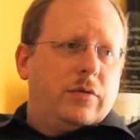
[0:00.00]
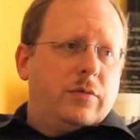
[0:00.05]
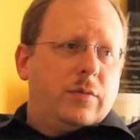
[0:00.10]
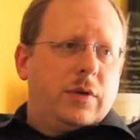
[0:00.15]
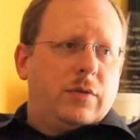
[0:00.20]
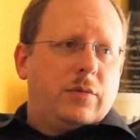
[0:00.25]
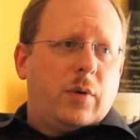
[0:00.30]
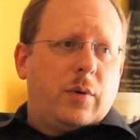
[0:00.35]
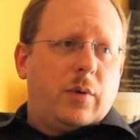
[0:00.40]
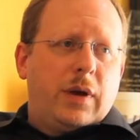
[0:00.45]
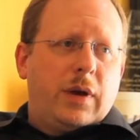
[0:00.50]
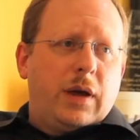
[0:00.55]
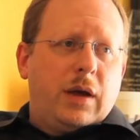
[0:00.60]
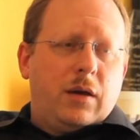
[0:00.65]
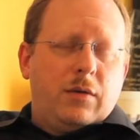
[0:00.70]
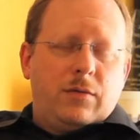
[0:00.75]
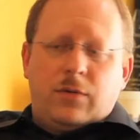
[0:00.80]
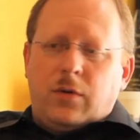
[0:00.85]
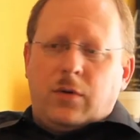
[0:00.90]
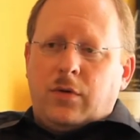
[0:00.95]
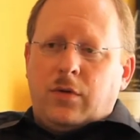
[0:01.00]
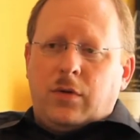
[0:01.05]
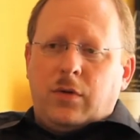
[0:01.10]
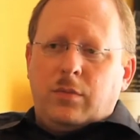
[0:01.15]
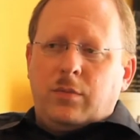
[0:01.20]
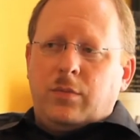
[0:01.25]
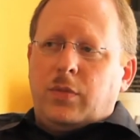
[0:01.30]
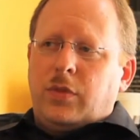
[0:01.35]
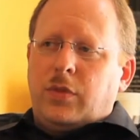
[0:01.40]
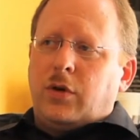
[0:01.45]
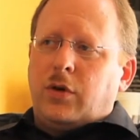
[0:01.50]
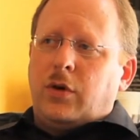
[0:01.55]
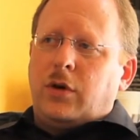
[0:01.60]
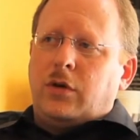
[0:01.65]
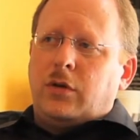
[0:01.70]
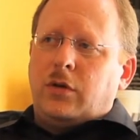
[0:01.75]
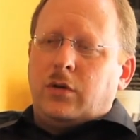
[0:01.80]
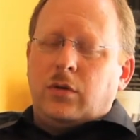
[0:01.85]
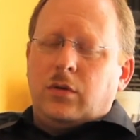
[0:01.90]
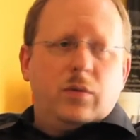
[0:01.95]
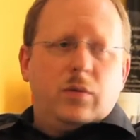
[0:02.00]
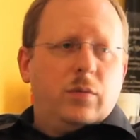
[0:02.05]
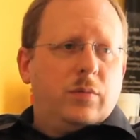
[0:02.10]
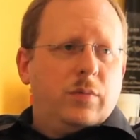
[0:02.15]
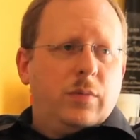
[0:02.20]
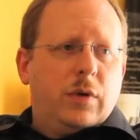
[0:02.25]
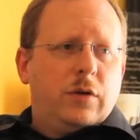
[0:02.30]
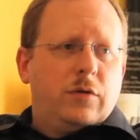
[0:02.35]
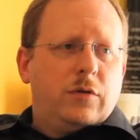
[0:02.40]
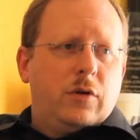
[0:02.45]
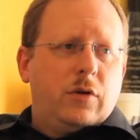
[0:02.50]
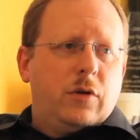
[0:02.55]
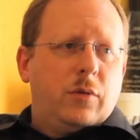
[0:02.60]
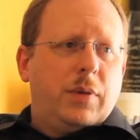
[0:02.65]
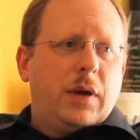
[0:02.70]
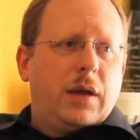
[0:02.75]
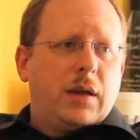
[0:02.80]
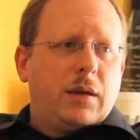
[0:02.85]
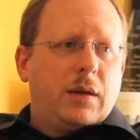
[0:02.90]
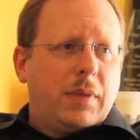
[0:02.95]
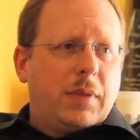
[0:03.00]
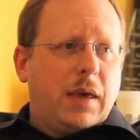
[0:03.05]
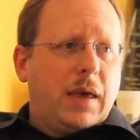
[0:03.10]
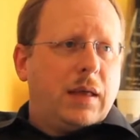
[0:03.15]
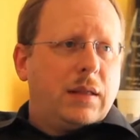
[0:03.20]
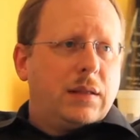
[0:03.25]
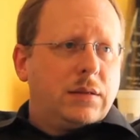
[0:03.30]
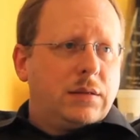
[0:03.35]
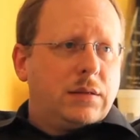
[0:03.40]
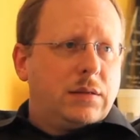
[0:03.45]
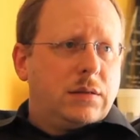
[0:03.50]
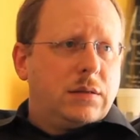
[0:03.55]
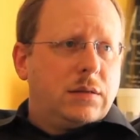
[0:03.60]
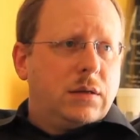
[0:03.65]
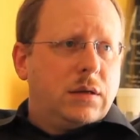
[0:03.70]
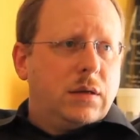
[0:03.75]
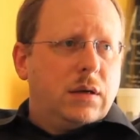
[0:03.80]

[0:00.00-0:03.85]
and that's why we have over 32 issued or pending patents